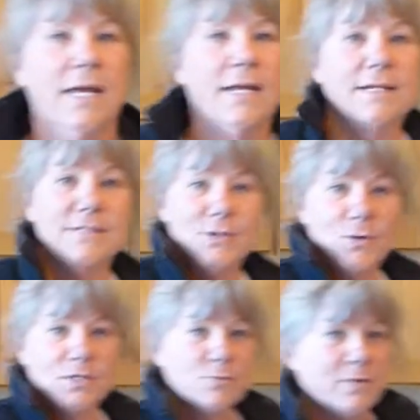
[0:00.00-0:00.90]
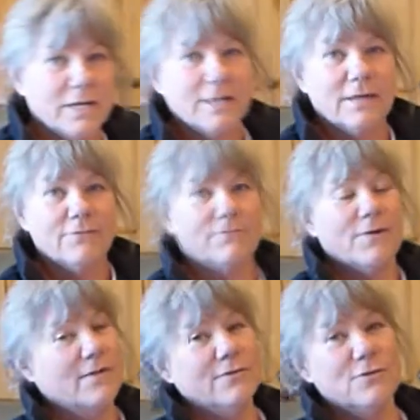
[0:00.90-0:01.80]
again, it's going to bake at
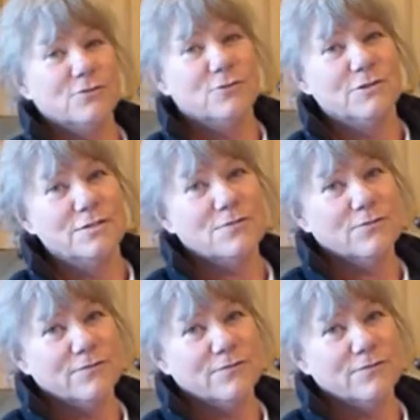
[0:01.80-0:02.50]
500 degrees